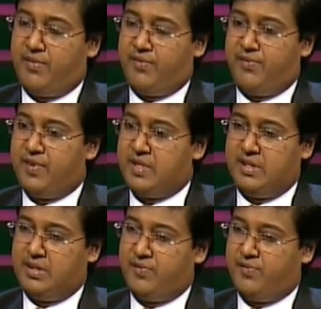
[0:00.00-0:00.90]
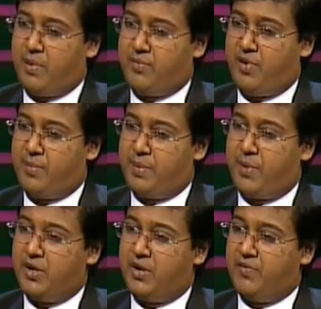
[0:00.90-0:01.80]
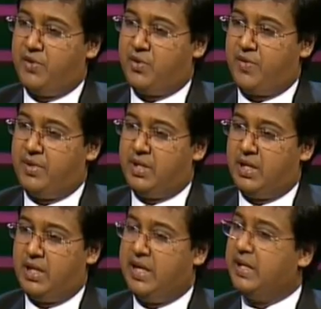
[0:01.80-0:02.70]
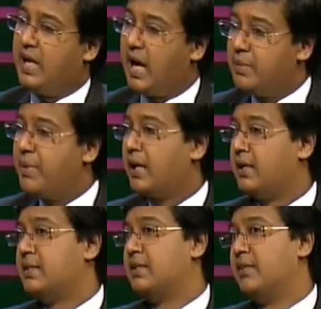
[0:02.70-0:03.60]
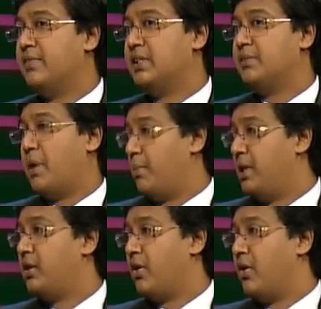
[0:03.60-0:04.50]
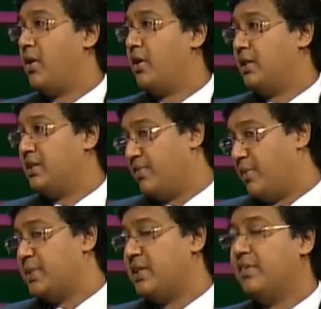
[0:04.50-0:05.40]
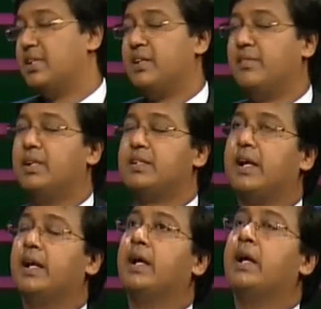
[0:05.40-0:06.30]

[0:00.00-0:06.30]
First, from the point of view of the area I practice in, which is public law, from the civil side,